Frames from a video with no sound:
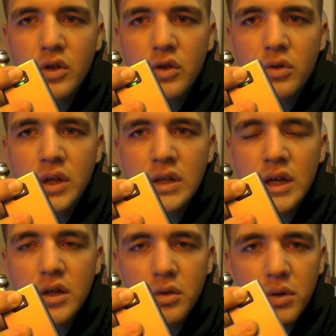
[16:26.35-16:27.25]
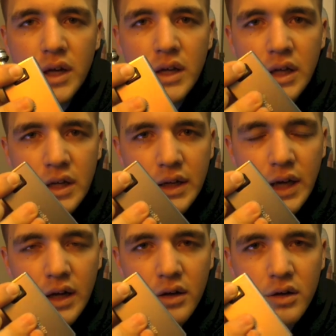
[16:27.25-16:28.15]
green, yellow, red
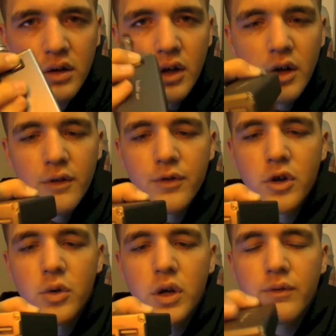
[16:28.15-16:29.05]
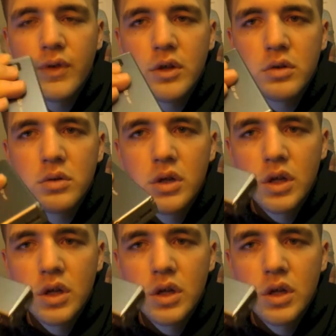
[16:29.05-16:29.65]
indicator for a quick view.